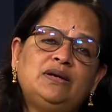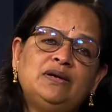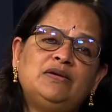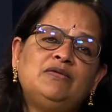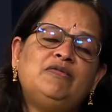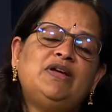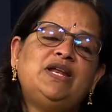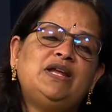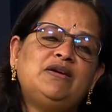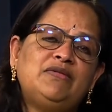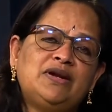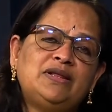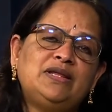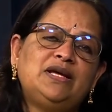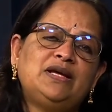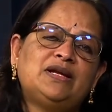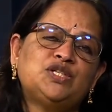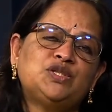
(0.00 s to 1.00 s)
Whenever
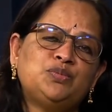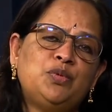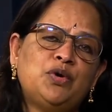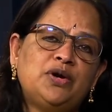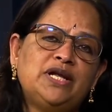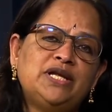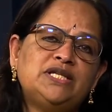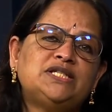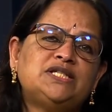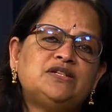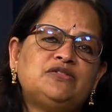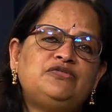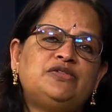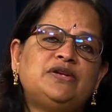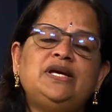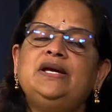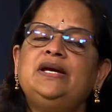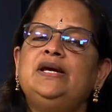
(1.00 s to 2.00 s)
their respondents are
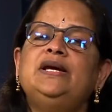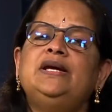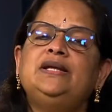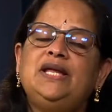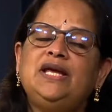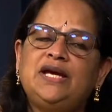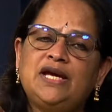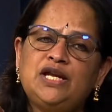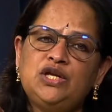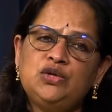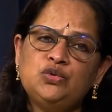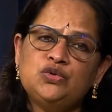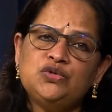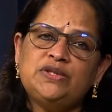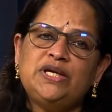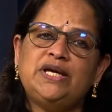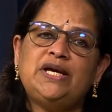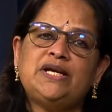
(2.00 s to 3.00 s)
free, they can use
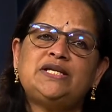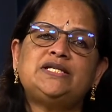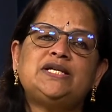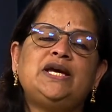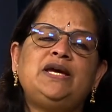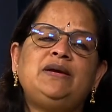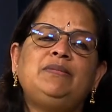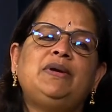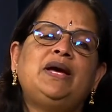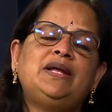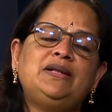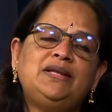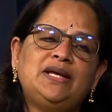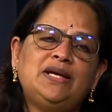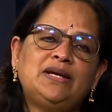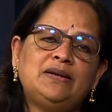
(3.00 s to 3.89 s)
their time, and